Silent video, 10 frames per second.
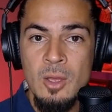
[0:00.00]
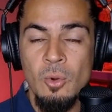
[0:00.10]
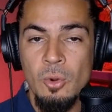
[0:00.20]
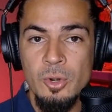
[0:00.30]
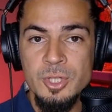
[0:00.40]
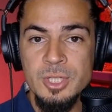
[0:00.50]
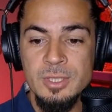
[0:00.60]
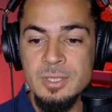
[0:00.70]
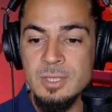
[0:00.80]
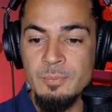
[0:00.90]
or
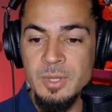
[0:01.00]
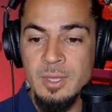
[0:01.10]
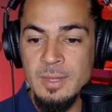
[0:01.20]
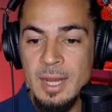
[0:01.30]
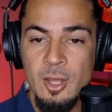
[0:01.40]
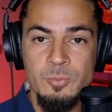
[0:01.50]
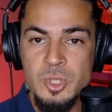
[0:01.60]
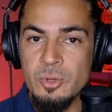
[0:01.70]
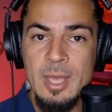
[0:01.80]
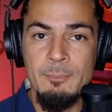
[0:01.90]
just something that helps
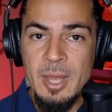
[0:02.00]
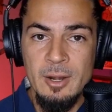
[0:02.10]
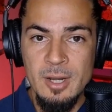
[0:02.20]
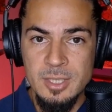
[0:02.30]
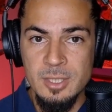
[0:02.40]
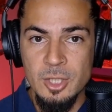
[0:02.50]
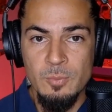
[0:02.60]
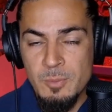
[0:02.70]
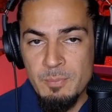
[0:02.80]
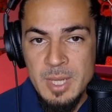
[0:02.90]
you get better as a
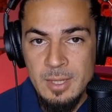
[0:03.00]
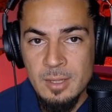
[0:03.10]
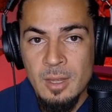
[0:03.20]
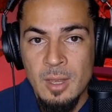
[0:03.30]
human being.